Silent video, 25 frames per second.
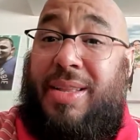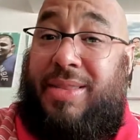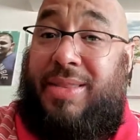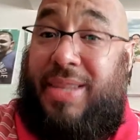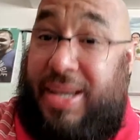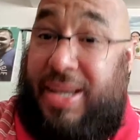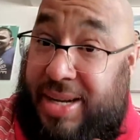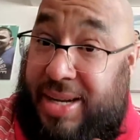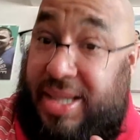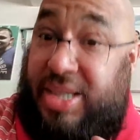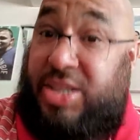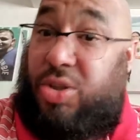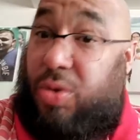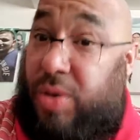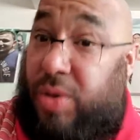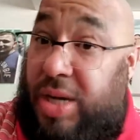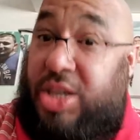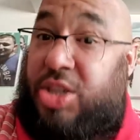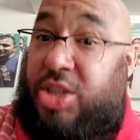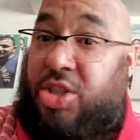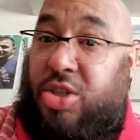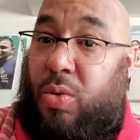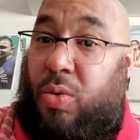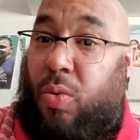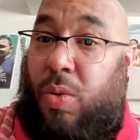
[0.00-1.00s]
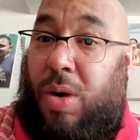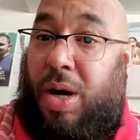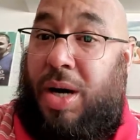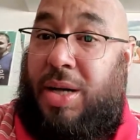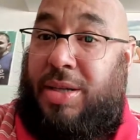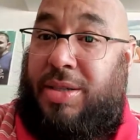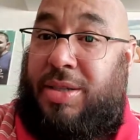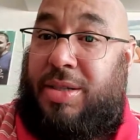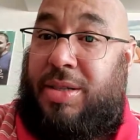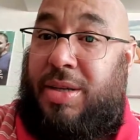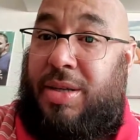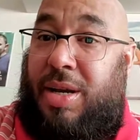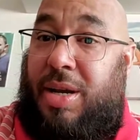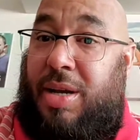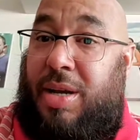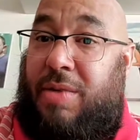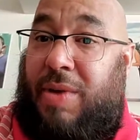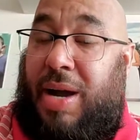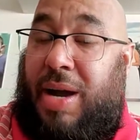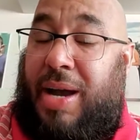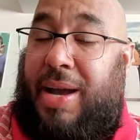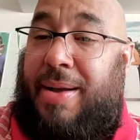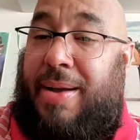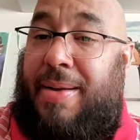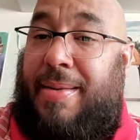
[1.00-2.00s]
The initial issue was,
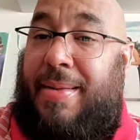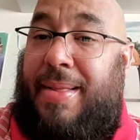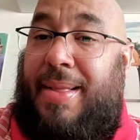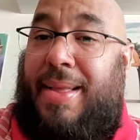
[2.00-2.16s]
right?